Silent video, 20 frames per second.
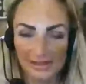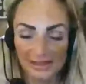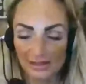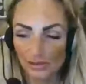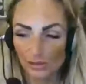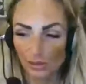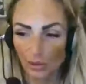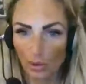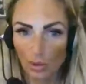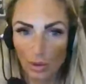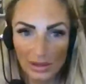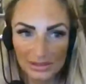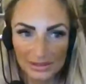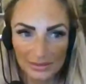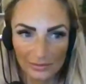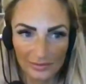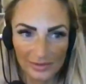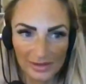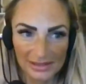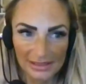or
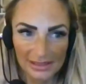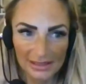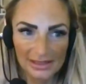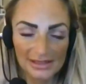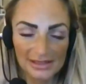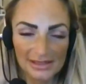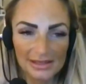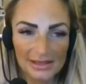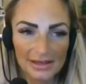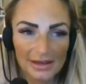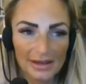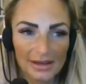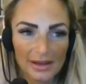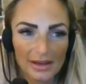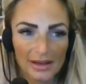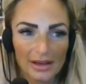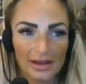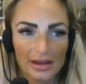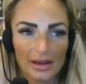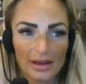metaphysics or quantum
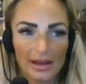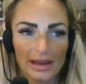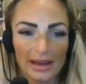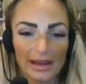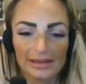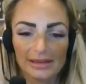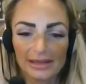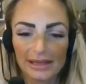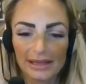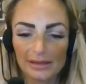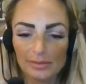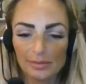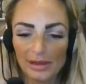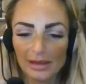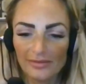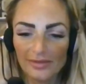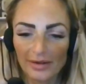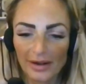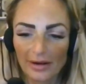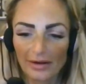physics,
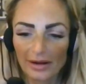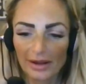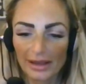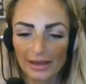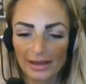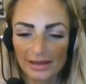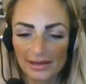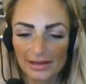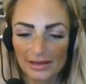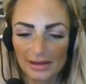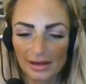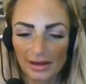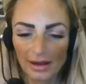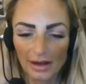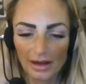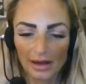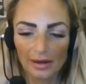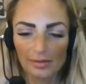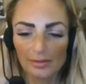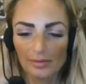it can be
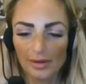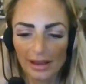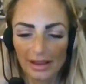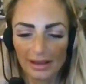very,